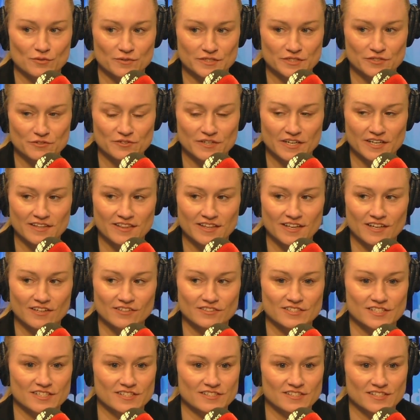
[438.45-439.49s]
Is there anything
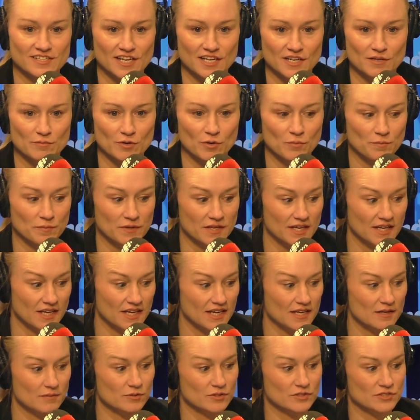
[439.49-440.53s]
else he said about being
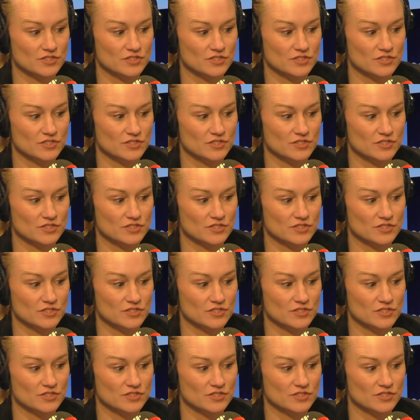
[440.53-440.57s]
able